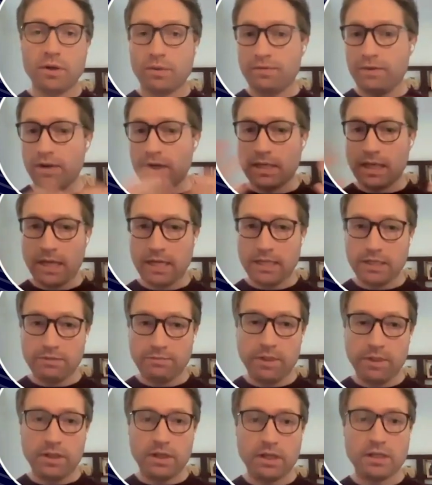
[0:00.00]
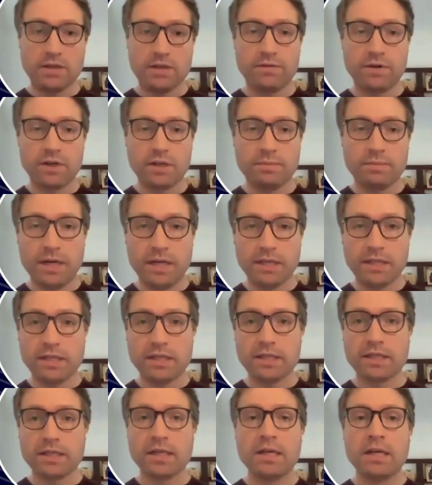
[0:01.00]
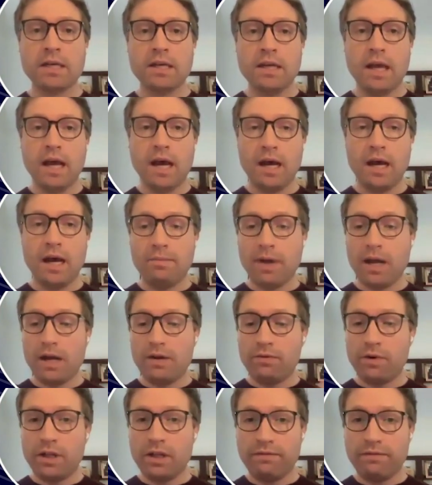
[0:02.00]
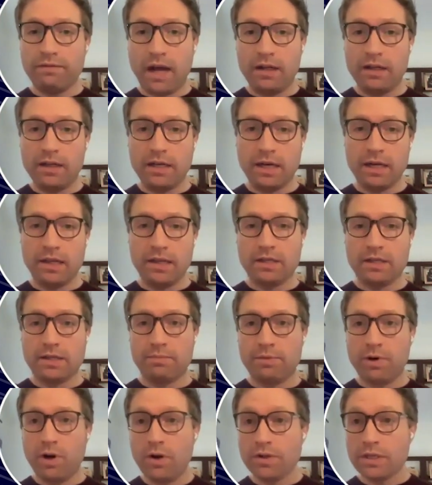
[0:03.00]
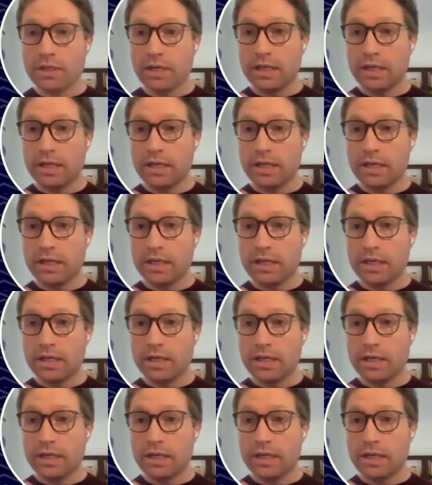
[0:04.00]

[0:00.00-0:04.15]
We've done tens of millions of responses and have really validated this approach.